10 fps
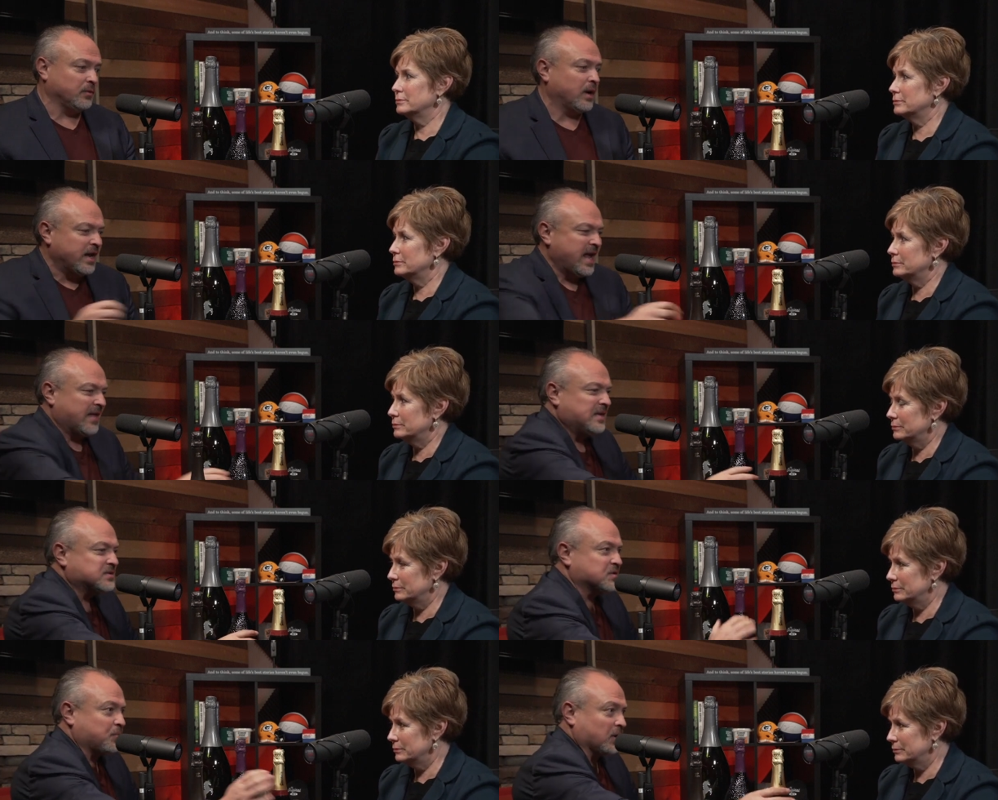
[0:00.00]
Speaker 1: wine, and these
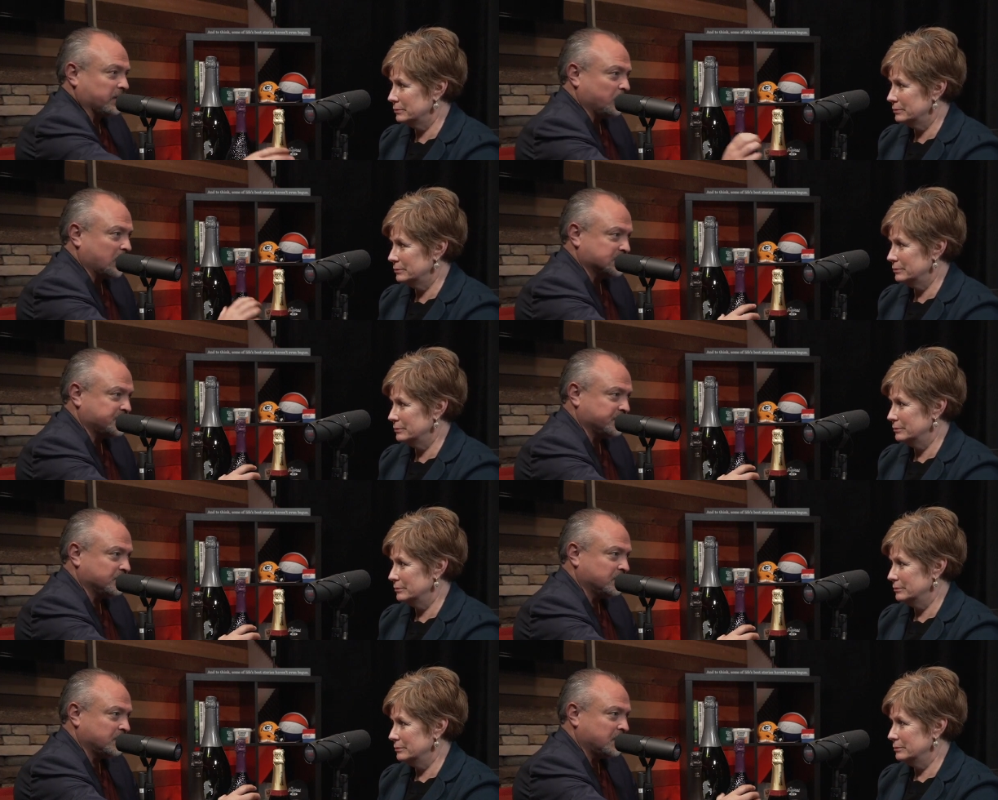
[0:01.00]
are sparkling wines too.
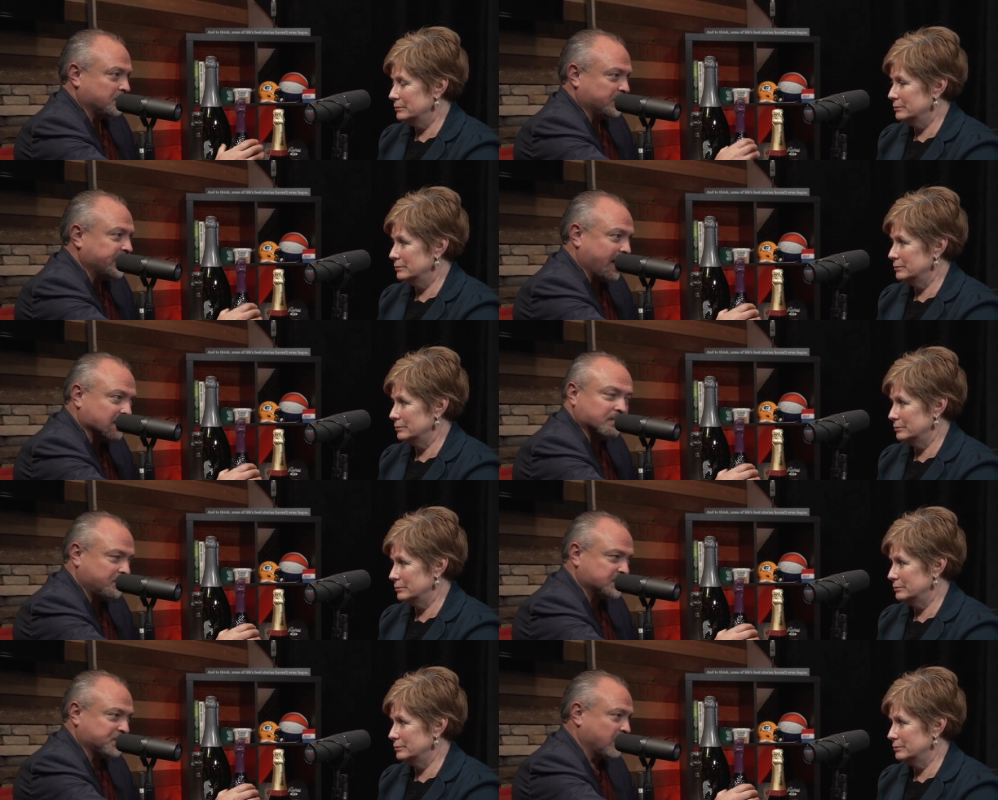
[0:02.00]
But they, are,
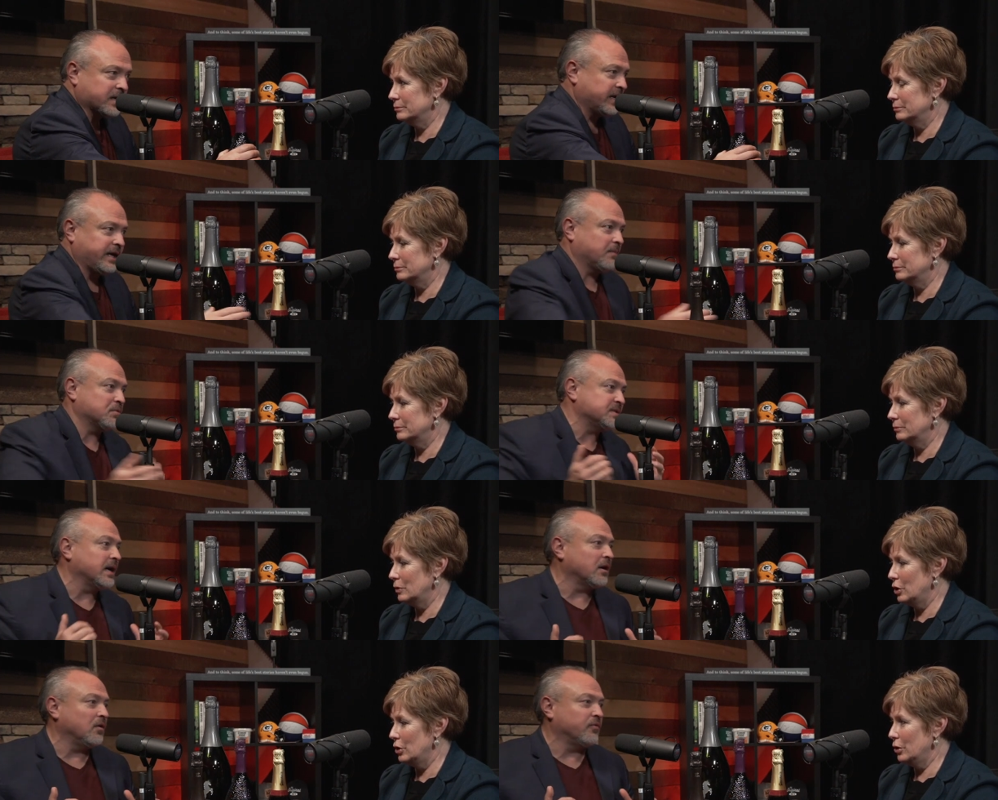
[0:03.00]
but you're not going to get a
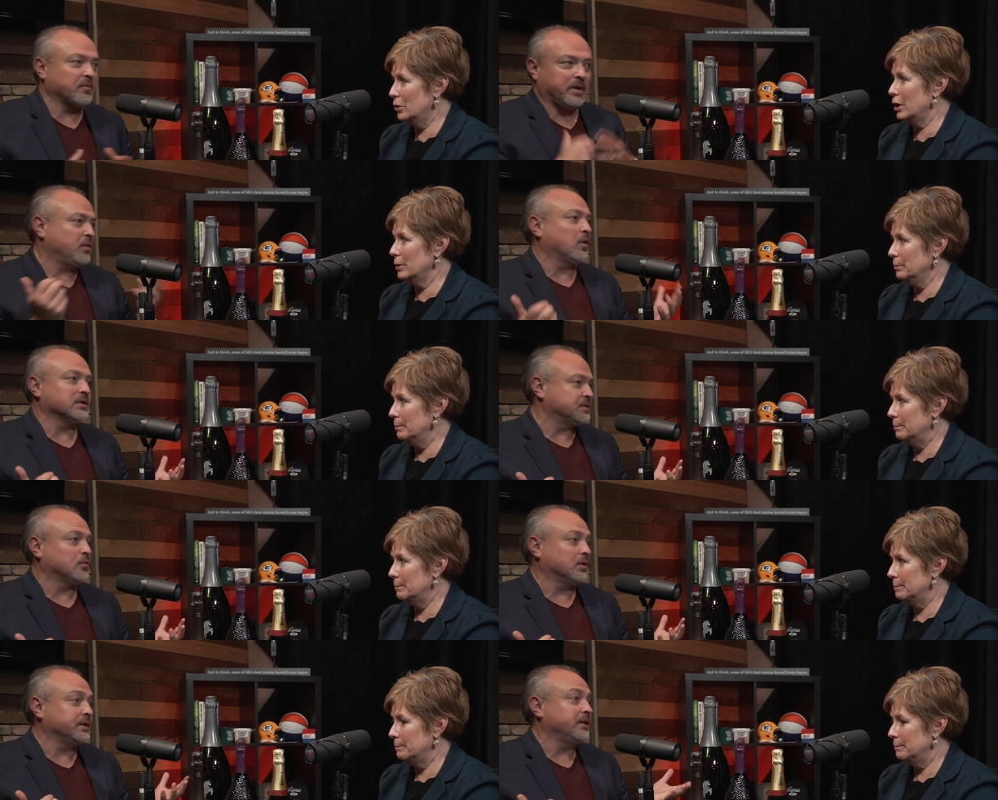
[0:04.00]
prosecco from okay. anywhere else in the
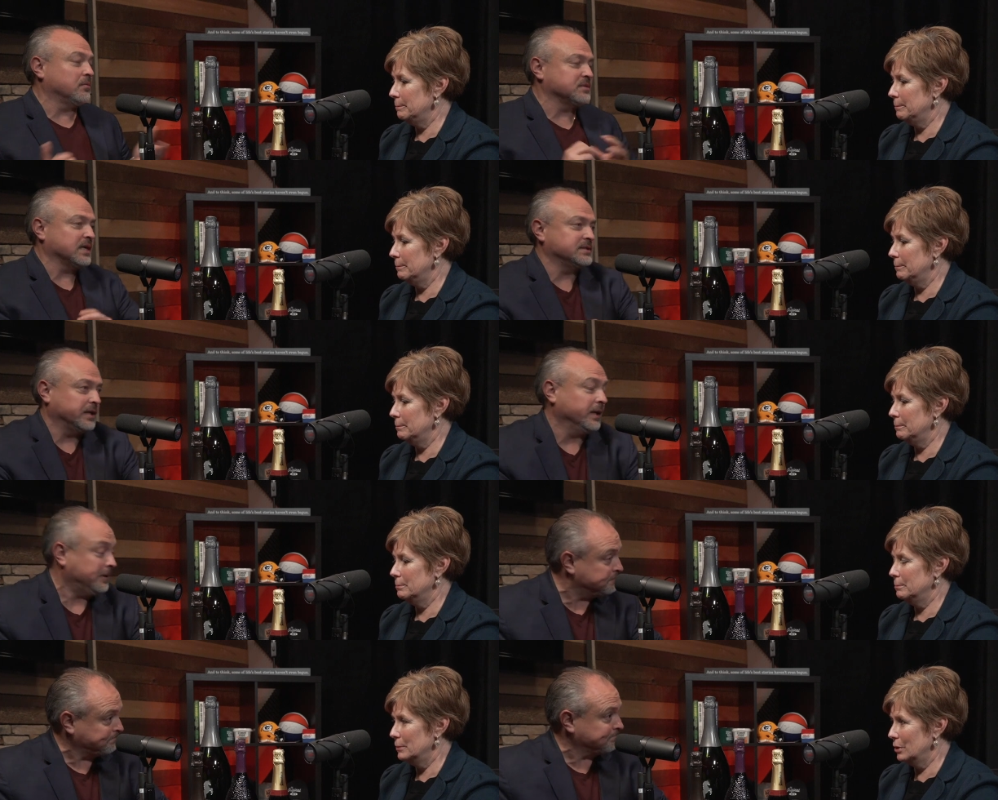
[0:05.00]
world either, besides Italy.
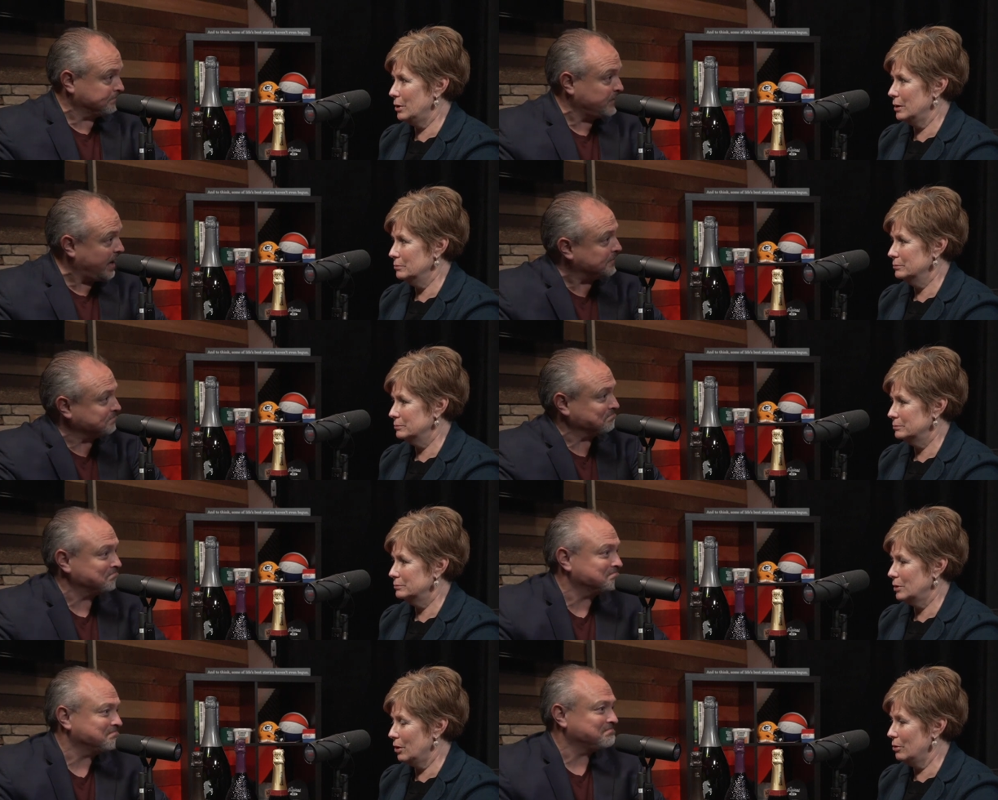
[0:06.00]
Speaker 2: Okay. Yeah.
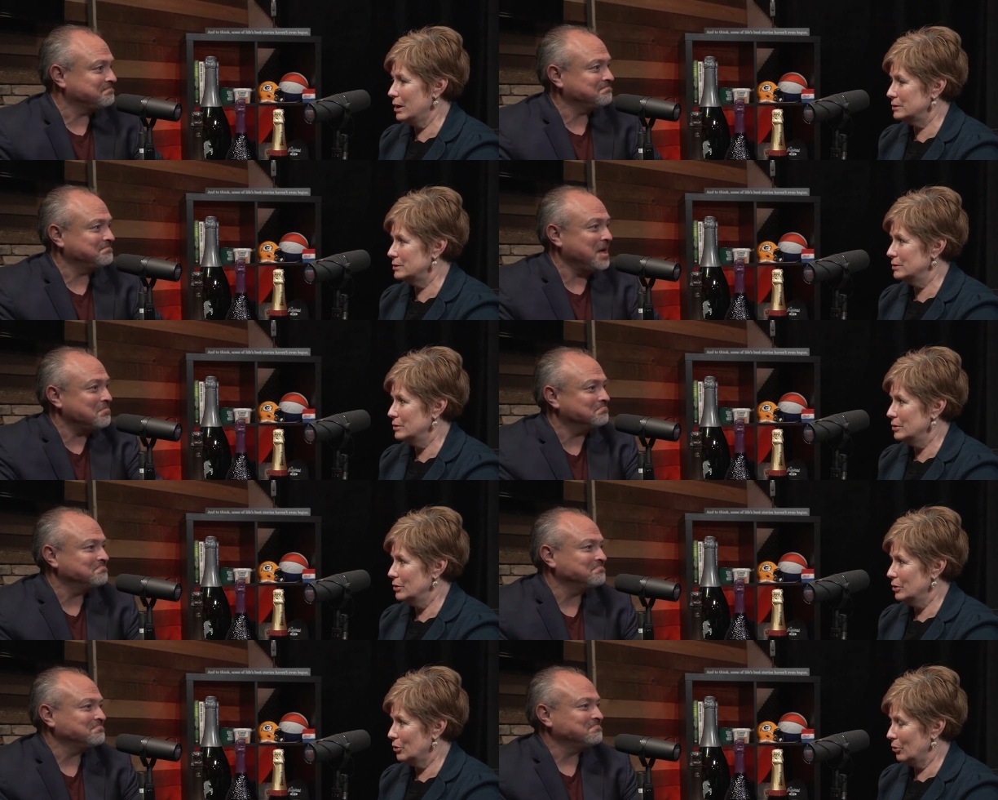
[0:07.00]
All right. Yep.
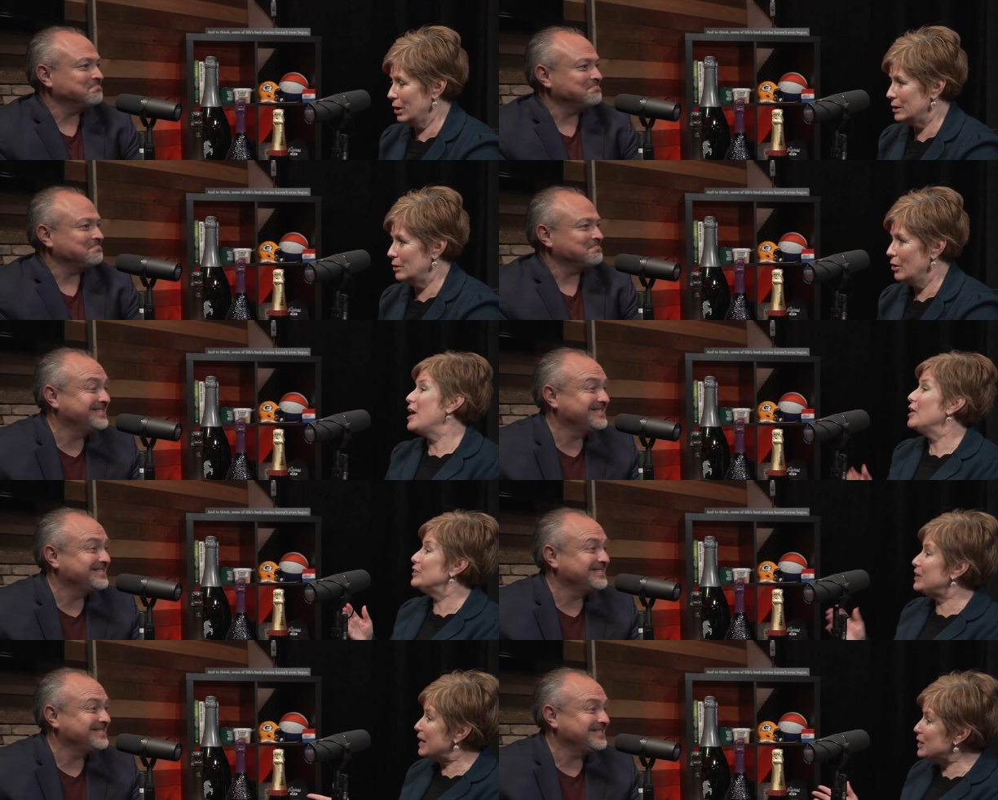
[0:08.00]
Great.
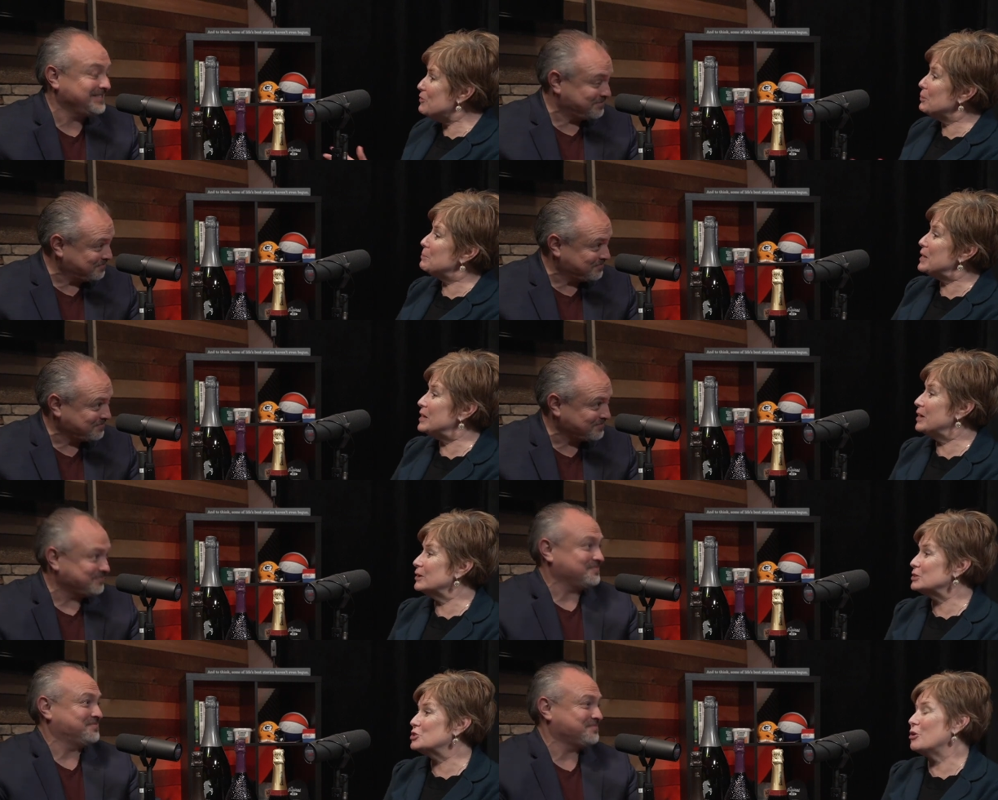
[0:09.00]
Thank you for being
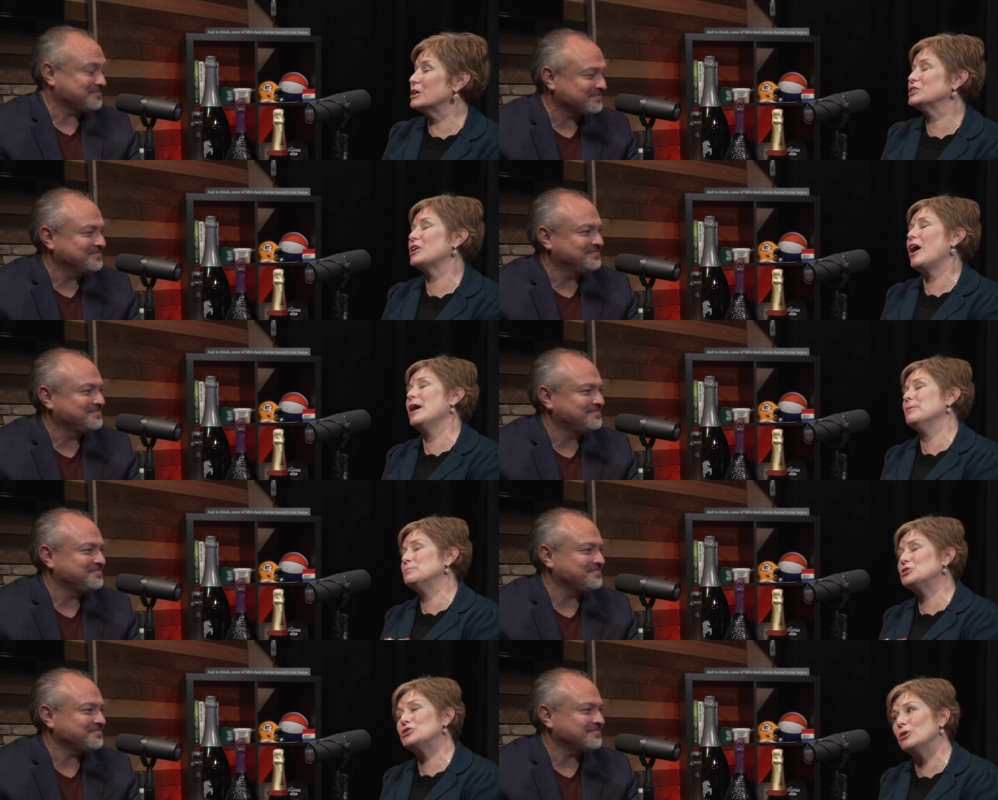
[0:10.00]
here, George. I am
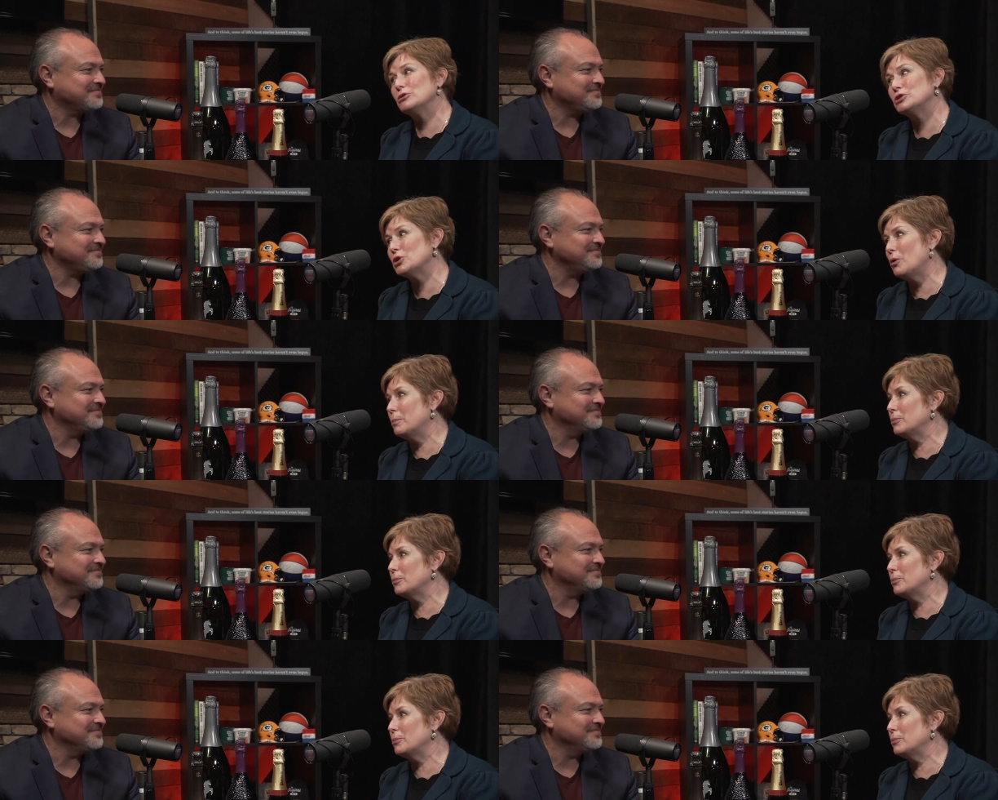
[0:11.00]
so, so